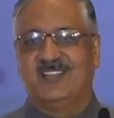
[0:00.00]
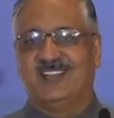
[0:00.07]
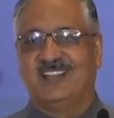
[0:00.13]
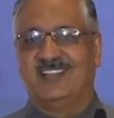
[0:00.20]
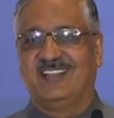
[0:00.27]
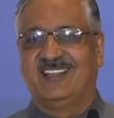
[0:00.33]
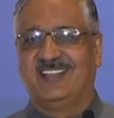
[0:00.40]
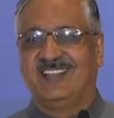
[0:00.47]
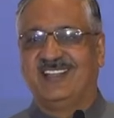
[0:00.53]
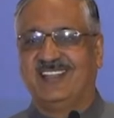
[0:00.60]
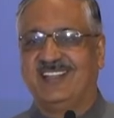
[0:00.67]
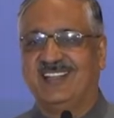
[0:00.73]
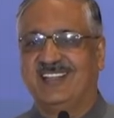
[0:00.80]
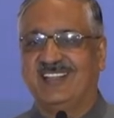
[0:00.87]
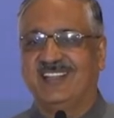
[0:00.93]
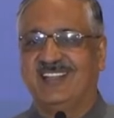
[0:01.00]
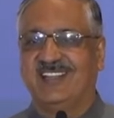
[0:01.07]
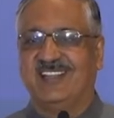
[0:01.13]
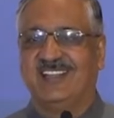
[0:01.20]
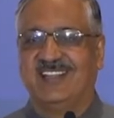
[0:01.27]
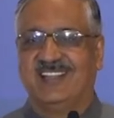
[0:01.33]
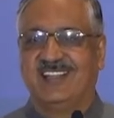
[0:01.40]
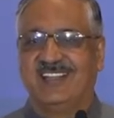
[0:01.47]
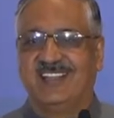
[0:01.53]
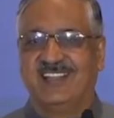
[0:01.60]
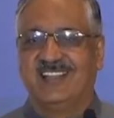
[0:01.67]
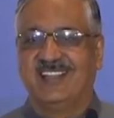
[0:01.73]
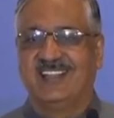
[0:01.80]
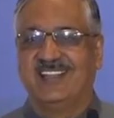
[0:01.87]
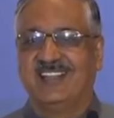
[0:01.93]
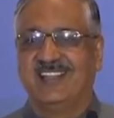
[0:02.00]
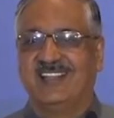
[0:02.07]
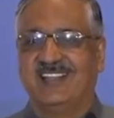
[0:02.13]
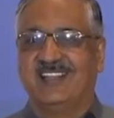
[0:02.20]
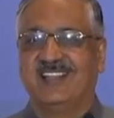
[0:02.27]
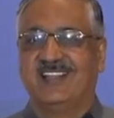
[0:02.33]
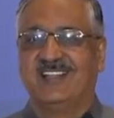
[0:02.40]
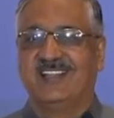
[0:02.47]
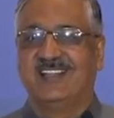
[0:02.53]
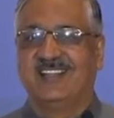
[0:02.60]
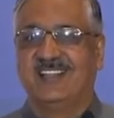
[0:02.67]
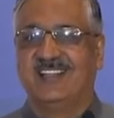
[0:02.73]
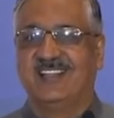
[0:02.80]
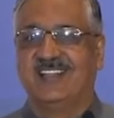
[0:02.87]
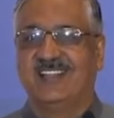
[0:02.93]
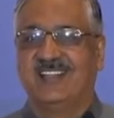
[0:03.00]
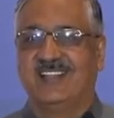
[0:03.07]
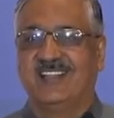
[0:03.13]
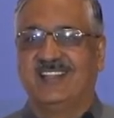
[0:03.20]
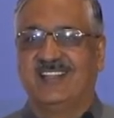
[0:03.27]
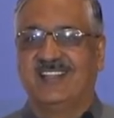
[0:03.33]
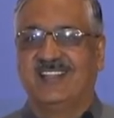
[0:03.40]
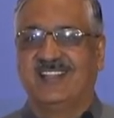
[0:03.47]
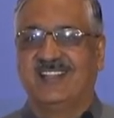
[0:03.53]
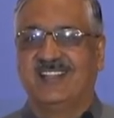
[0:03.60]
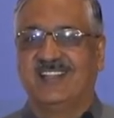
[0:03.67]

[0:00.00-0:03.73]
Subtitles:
Nobody speaks.